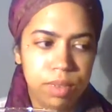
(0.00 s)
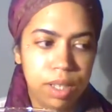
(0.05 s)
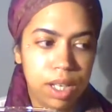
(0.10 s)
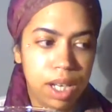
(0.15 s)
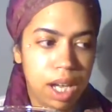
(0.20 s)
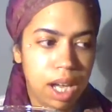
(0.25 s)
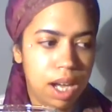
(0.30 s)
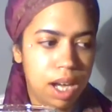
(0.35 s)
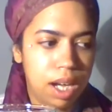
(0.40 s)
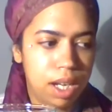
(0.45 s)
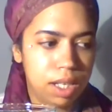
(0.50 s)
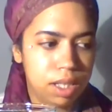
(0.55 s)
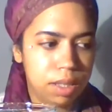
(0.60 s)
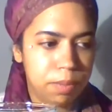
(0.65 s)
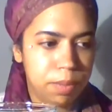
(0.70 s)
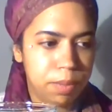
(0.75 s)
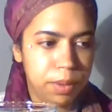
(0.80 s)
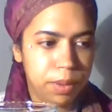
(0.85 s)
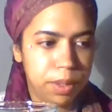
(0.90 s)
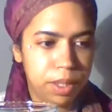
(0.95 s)
God,
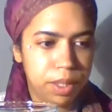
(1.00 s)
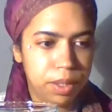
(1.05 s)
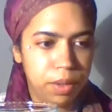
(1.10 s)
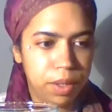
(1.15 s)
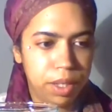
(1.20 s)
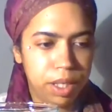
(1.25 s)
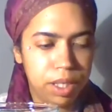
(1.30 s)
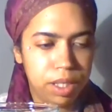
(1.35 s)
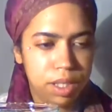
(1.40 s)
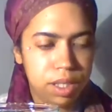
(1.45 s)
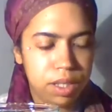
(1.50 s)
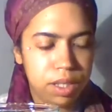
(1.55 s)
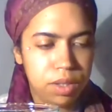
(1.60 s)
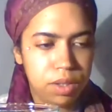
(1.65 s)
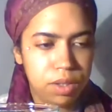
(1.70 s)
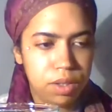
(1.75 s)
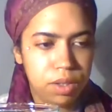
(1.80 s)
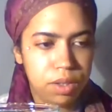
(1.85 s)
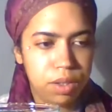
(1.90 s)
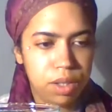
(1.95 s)
Spirit, your
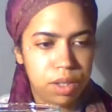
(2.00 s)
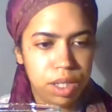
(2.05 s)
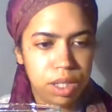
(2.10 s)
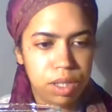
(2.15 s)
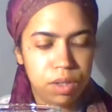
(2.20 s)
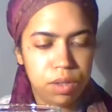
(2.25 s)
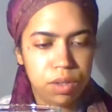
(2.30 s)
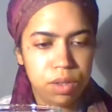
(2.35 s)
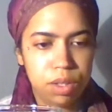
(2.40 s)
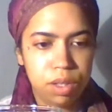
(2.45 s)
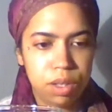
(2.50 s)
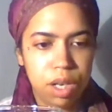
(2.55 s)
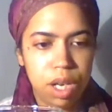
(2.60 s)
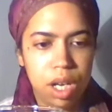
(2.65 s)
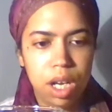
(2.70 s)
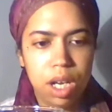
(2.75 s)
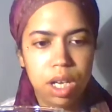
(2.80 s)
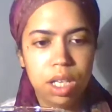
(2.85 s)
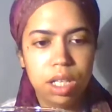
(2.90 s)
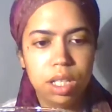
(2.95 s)
ancestors, your angels, your
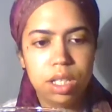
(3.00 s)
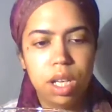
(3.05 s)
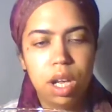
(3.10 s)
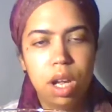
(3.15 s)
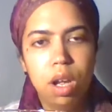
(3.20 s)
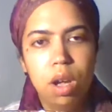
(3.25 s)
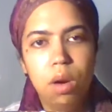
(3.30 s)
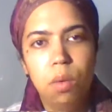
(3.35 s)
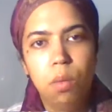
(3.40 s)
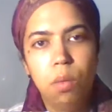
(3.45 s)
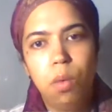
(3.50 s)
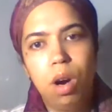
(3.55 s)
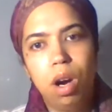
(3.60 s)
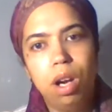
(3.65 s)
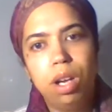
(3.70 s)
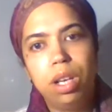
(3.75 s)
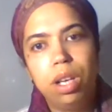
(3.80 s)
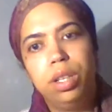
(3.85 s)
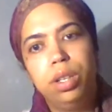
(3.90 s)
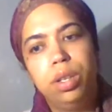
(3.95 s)
guides
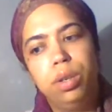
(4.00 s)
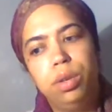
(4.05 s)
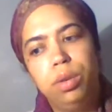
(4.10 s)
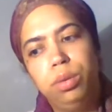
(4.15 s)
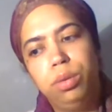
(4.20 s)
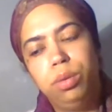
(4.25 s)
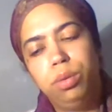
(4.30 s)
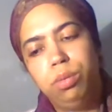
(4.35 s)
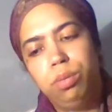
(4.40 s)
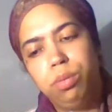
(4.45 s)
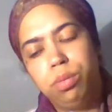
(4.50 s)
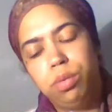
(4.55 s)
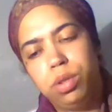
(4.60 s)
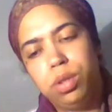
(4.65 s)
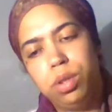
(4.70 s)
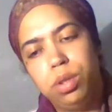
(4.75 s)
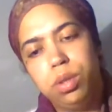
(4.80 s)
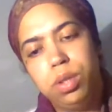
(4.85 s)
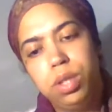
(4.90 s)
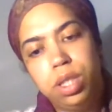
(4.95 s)
want you
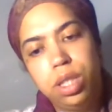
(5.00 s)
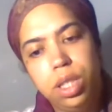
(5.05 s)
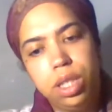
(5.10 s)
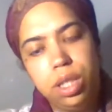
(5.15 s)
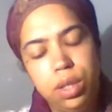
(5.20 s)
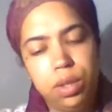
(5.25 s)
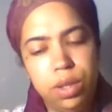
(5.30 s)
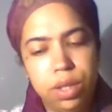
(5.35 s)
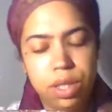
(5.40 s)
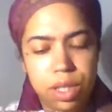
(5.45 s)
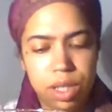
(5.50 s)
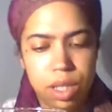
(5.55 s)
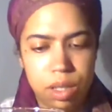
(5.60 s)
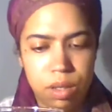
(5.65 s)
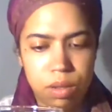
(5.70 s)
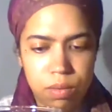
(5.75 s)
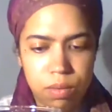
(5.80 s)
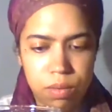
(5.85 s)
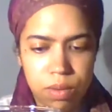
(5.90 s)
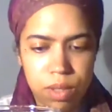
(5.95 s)
to see
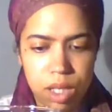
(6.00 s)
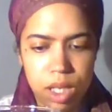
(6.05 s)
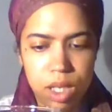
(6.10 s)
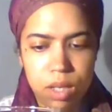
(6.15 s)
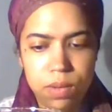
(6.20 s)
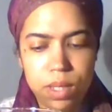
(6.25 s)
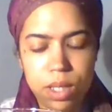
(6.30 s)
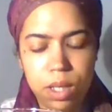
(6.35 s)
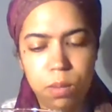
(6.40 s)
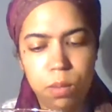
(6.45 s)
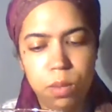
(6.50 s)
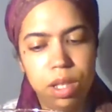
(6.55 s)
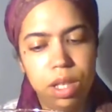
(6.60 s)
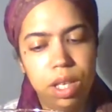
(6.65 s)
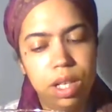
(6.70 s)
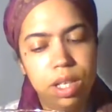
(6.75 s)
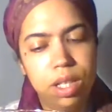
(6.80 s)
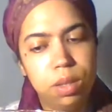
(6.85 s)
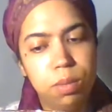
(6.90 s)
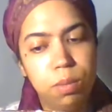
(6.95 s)
yourself as someone
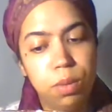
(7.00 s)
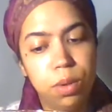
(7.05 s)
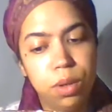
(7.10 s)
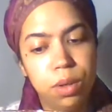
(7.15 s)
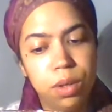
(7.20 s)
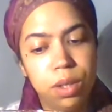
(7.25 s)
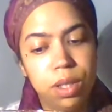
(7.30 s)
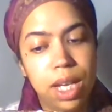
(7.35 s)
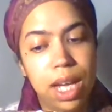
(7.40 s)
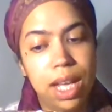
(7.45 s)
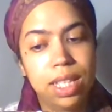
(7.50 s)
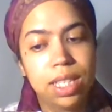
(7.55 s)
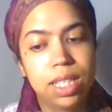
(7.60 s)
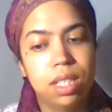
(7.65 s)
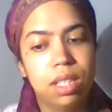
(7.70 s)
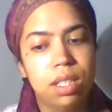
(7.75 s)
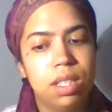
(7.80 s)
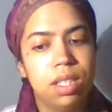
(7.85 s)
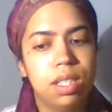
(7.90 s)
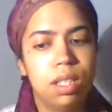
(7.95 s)
that is worth,
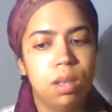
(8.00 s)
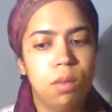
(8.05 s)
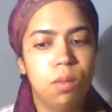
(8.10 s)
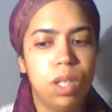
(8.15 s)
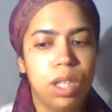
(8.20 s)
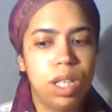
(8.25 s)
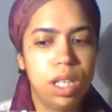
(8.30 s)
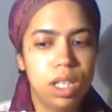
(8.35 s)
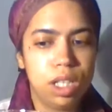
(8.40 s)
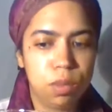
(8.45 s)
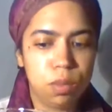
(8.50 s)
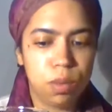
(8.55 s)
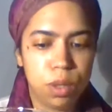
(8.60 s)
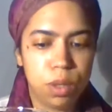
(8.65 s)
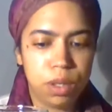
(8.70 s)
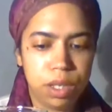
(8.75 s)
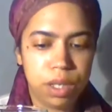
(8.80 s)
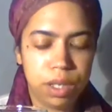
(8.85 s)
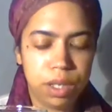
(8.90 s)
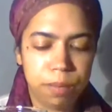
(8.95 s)
as someone that is
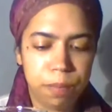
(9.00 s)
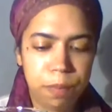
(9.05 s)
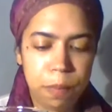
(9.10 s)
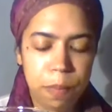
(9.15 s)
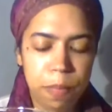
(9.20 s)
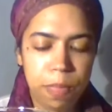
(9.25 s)
worth it,